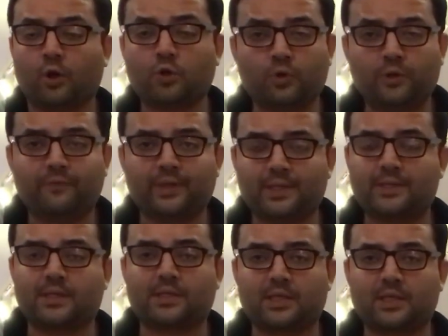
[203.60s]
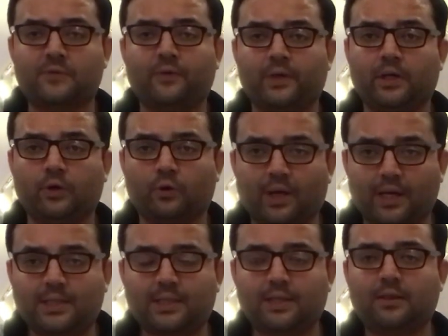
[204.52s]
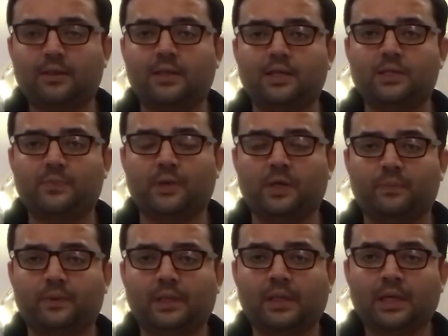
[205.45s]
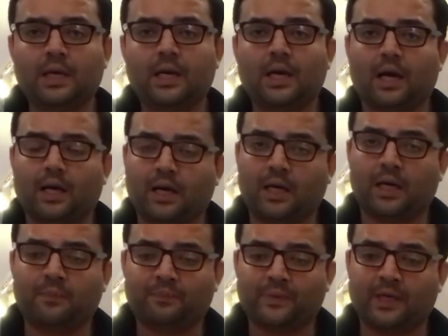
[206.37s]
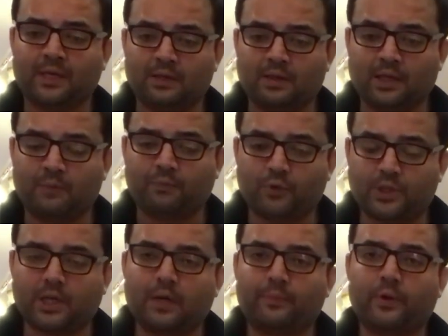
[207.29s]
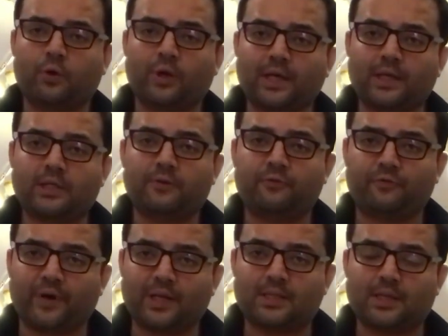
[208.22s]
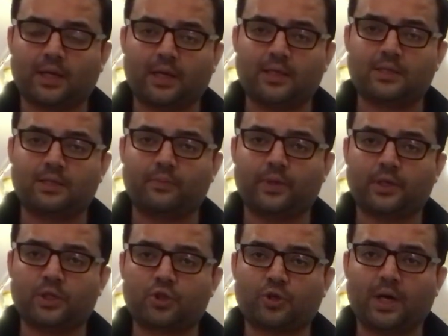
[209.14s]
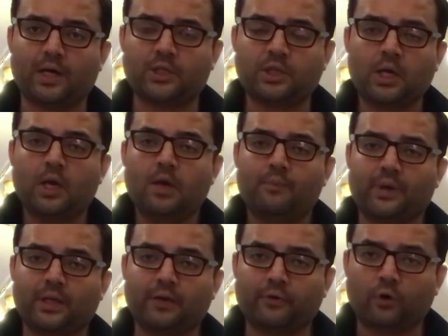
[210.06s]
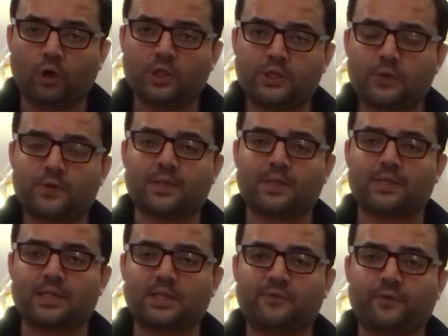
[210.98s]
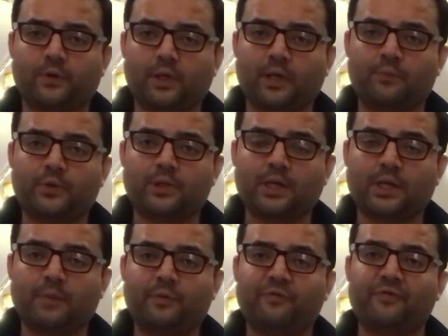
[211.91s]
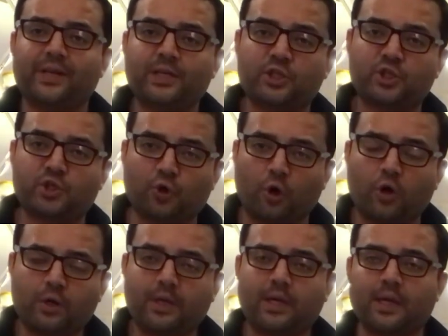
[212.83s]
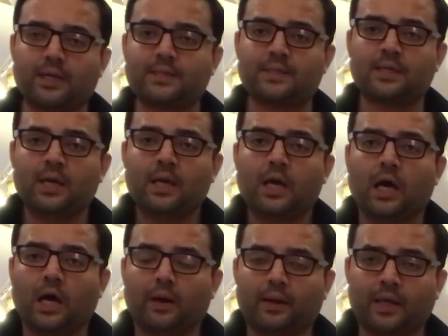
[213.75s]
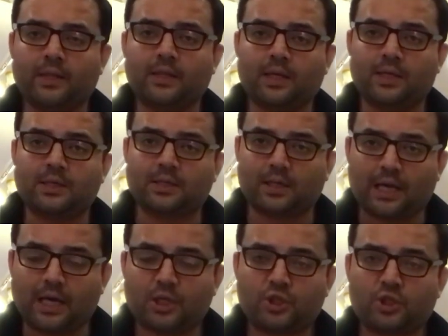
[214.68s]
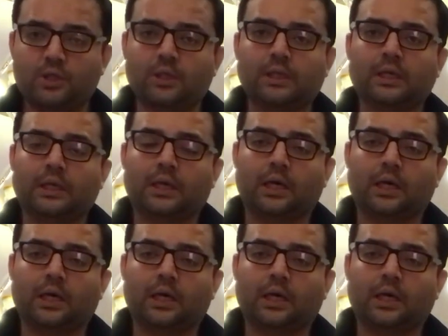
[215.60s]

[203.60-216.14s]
only were they successful in uniting these people in putting up a united front against the British Raj, but they were also successful in putting up a very strong case in the international